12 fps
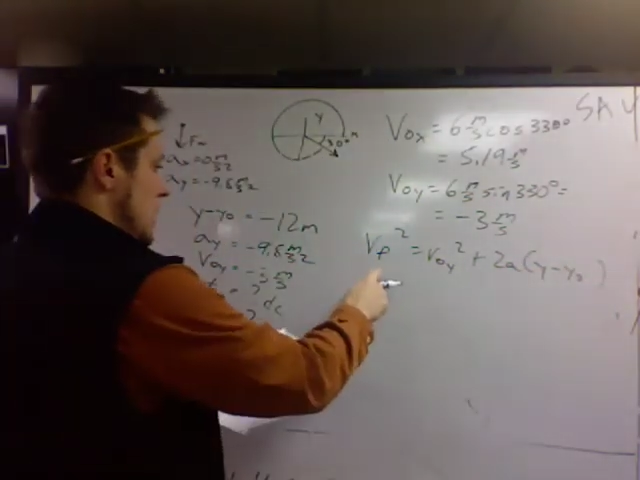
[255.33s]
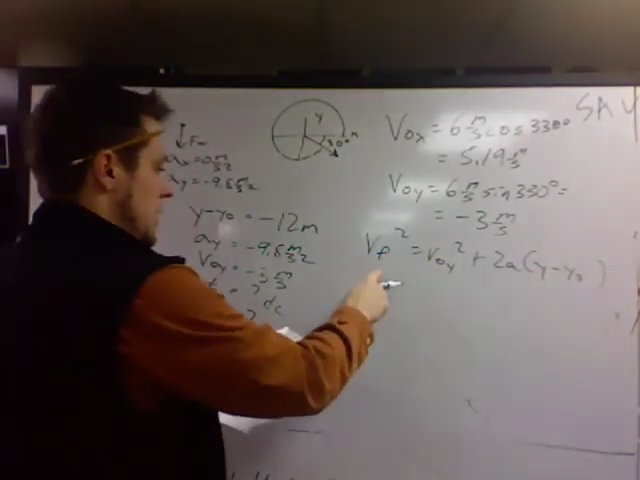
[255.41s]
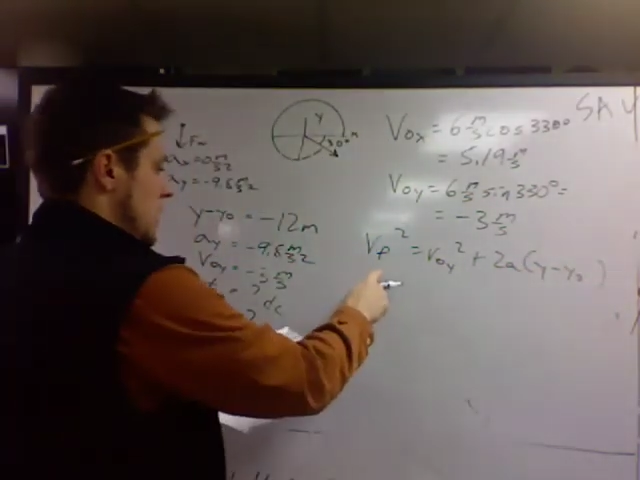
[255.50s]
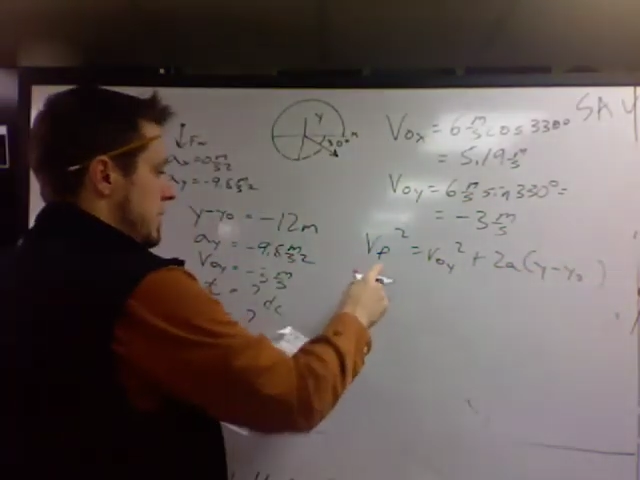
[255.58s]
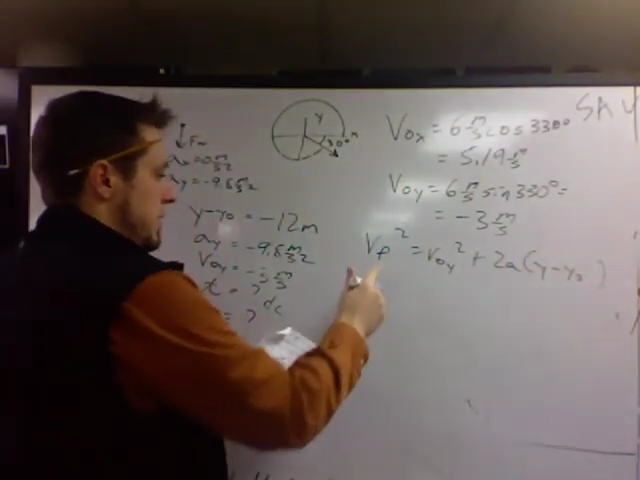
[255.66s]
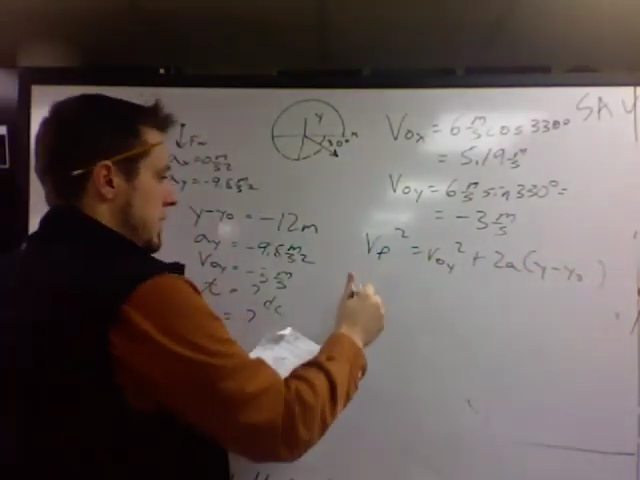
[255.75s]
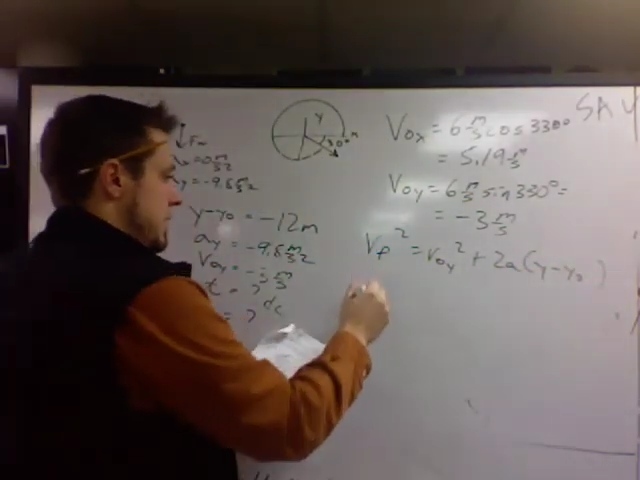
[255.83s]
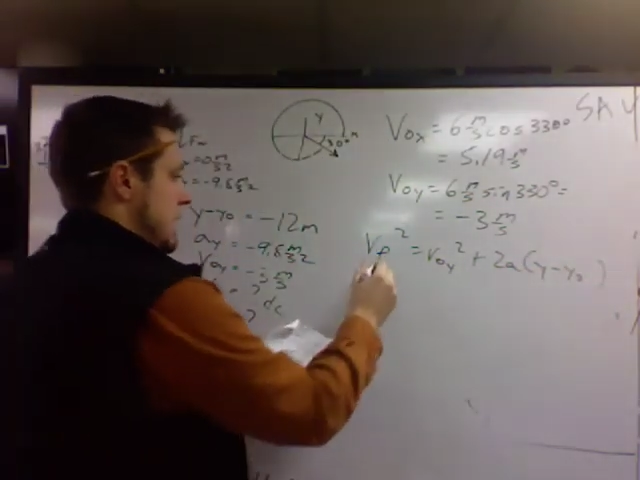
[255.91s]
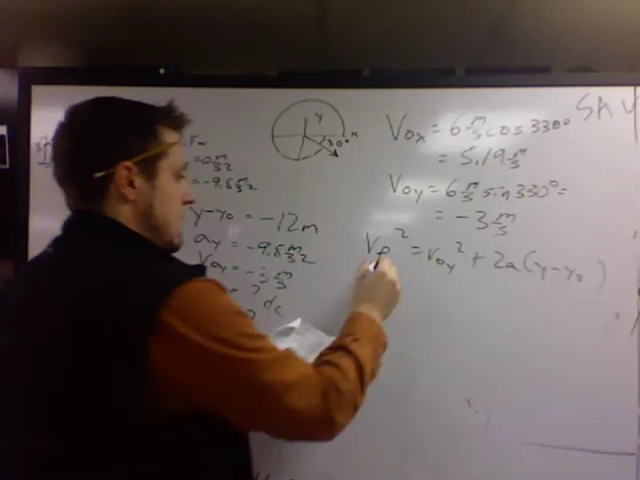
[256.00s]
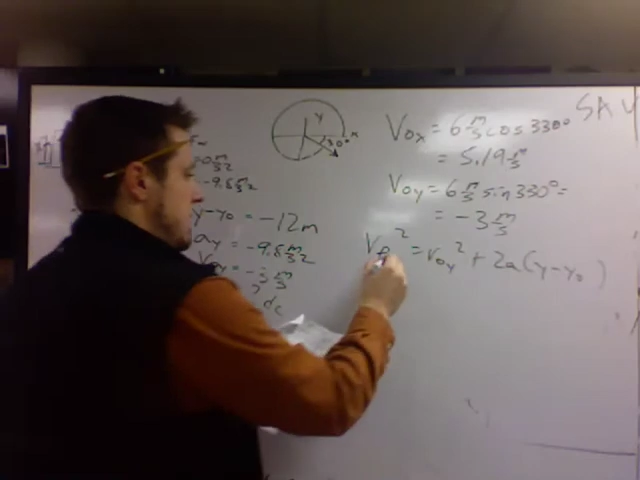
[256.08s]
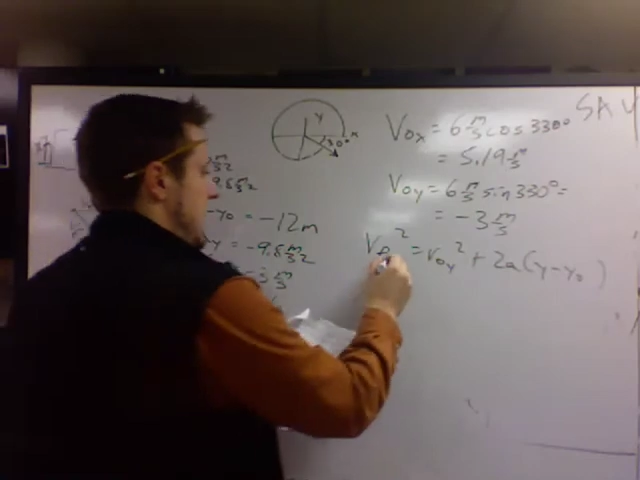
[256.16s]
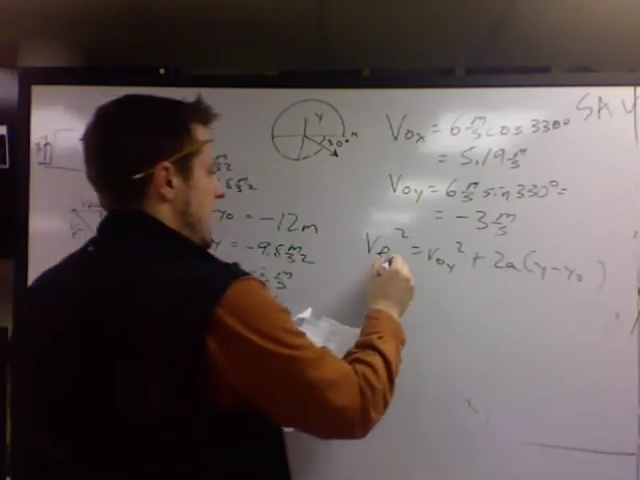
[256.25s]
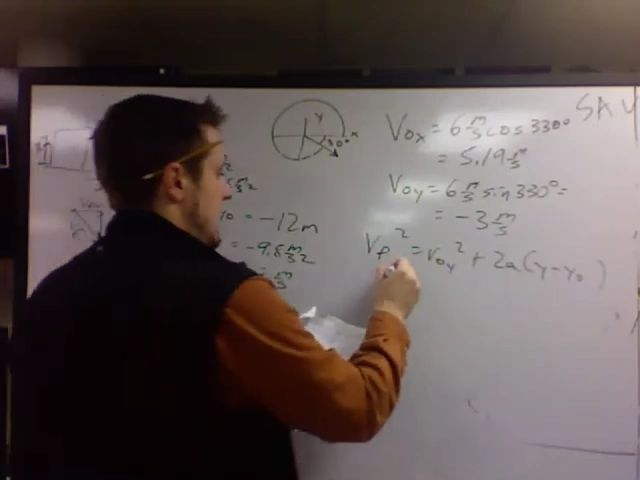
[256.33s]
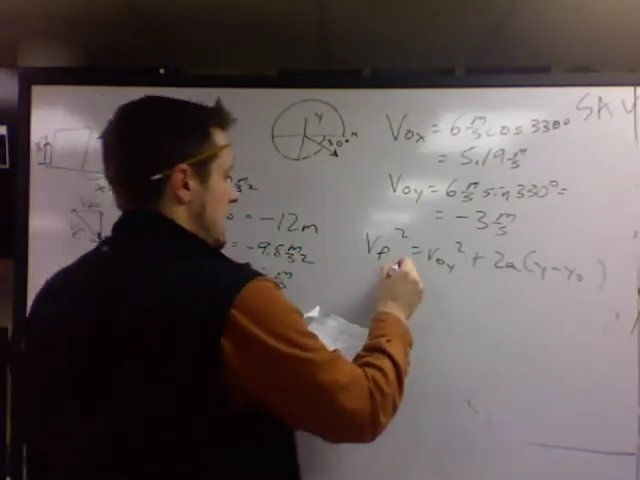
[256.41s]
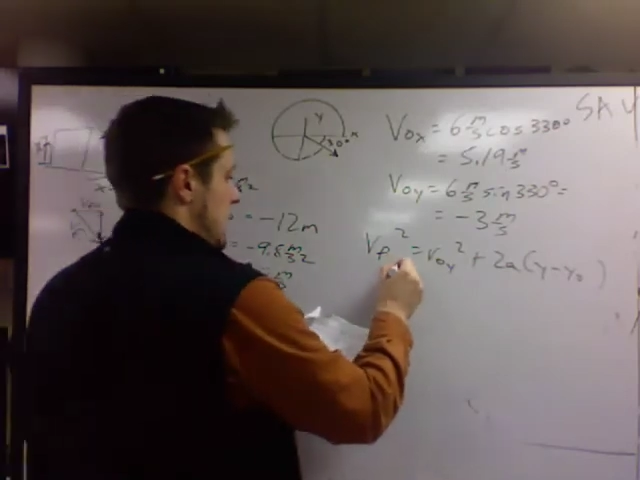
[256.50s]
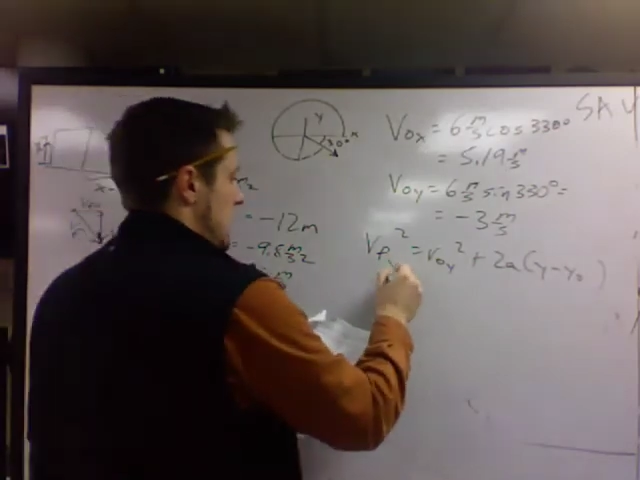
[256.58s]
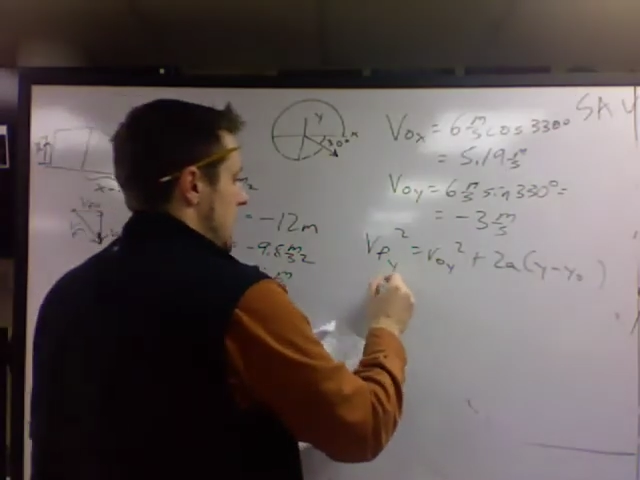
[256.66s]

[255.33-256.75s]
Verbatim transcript: looking for V final